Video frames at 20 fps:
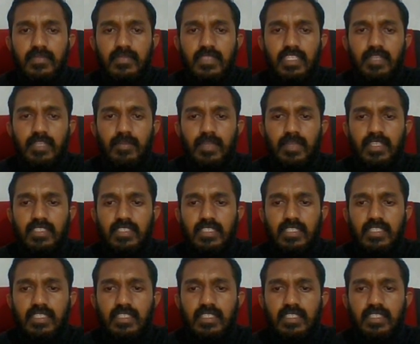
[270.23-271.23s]
King takes
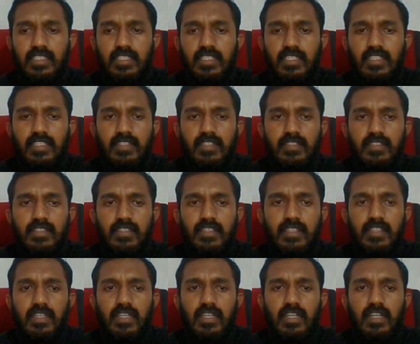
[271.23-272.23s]
king g3.
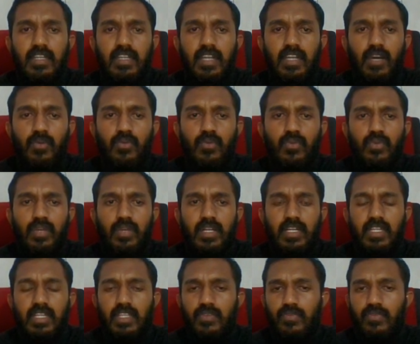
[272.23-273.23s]
Now rook
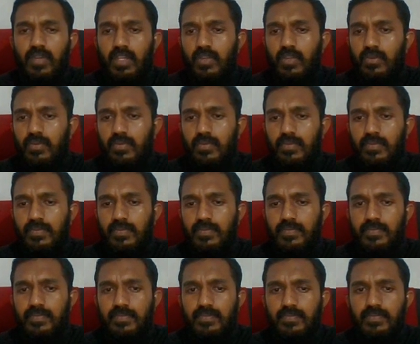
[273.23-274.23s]
at d5.
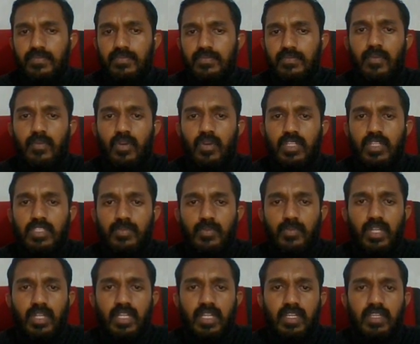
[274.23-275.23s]
Pawn is
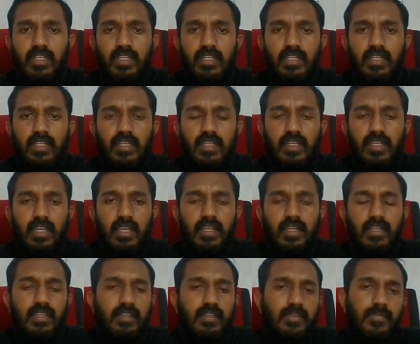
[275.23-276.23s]
protected
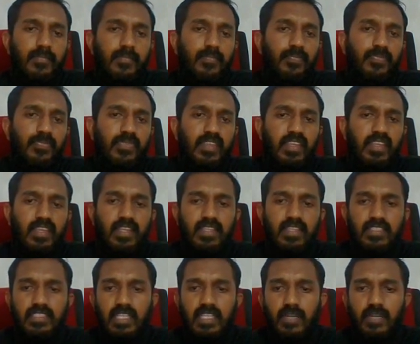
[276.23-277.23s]
and king
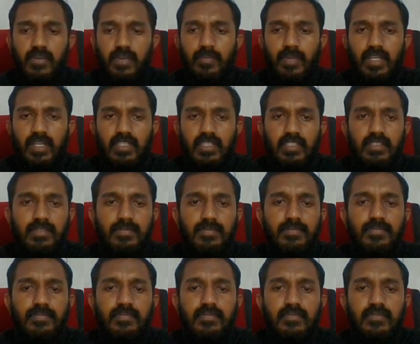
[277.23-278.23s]
is covered by the
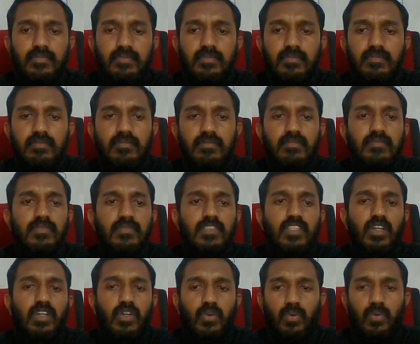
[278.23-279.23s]

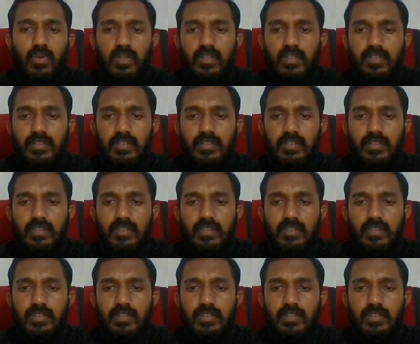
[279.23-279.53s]
rook.